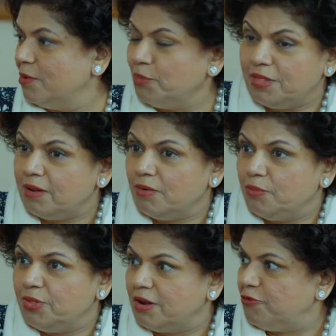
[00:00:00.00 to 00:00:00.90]

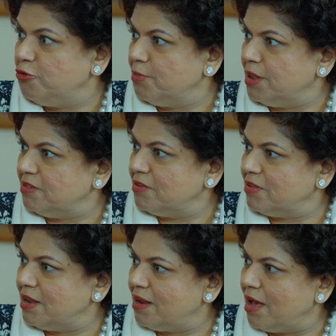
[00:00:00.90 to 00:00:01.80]
Within a few minutes, his
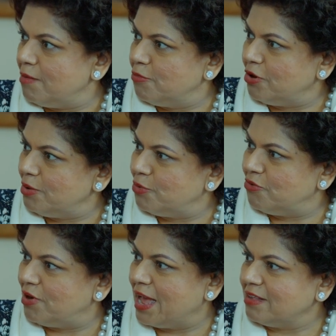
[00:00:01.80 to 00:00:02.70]
entire body
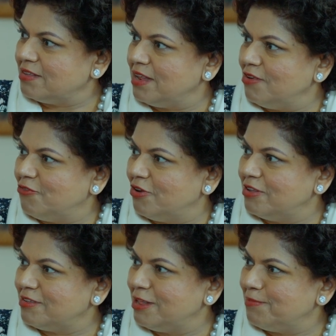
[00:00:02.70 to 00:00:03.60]
would relax and he'd fall
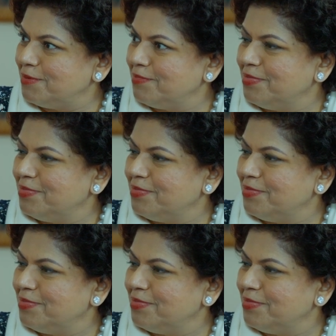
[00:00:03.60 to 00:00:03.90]
asleep.